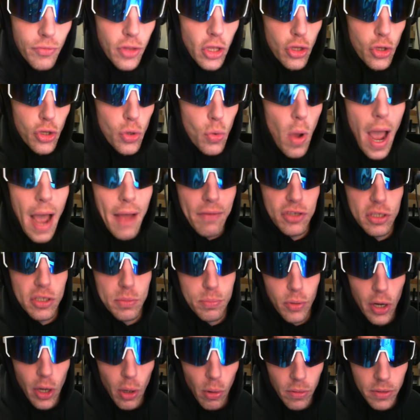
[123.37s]
that you have to
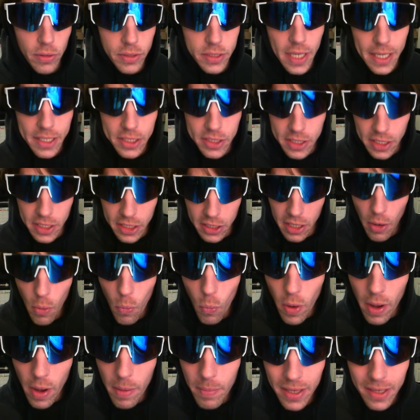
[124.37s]
prioritize to
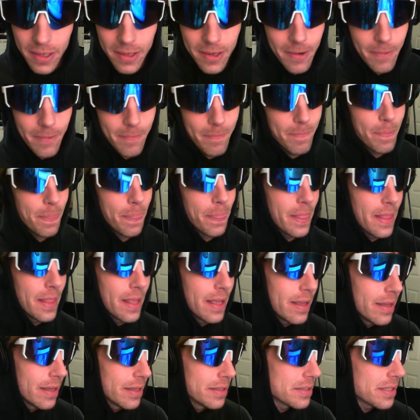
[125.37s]
get women.
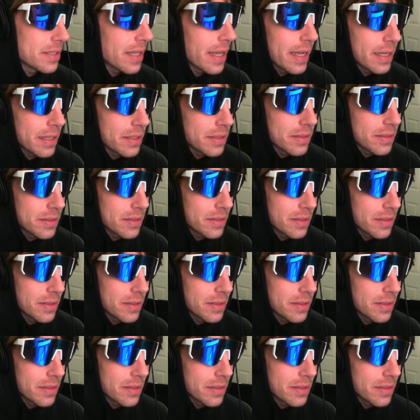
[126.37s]
It's like,